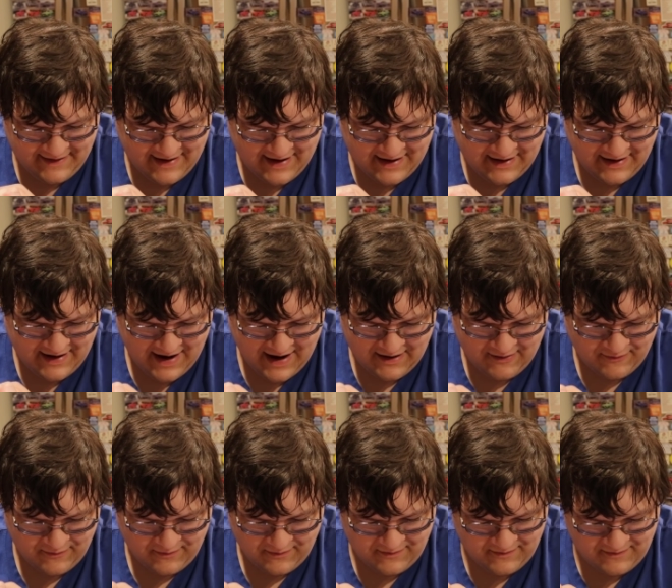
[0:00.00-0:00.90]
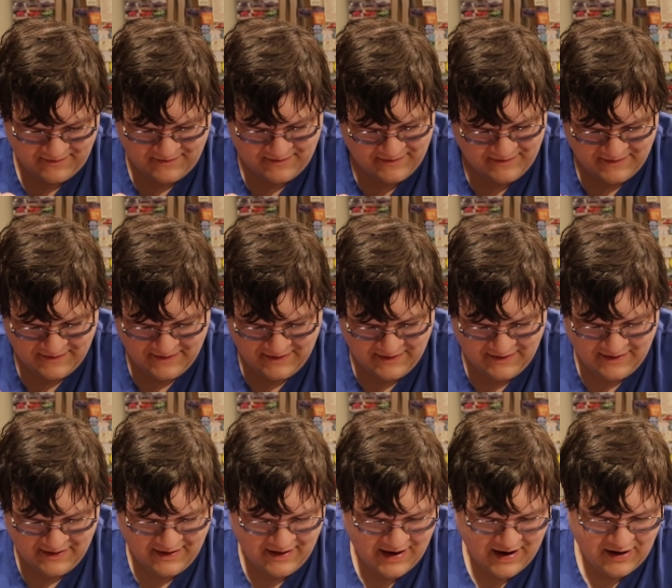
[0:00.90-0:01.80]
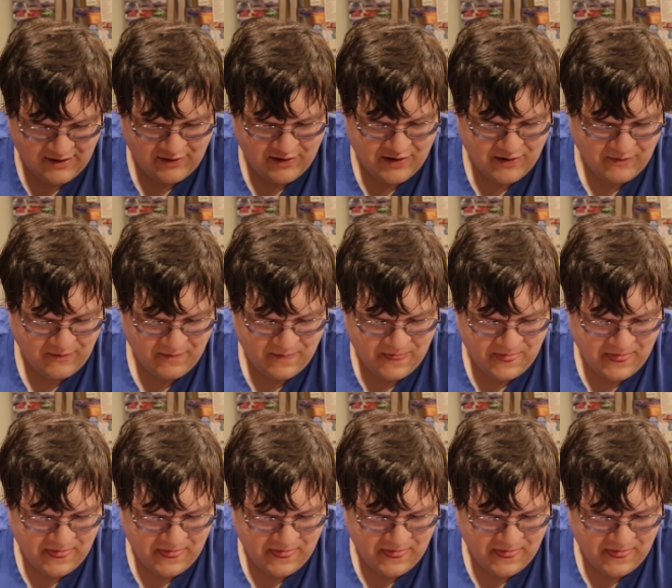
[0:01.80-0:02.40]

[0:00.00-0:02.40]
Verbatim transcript: I, I don't I don't know.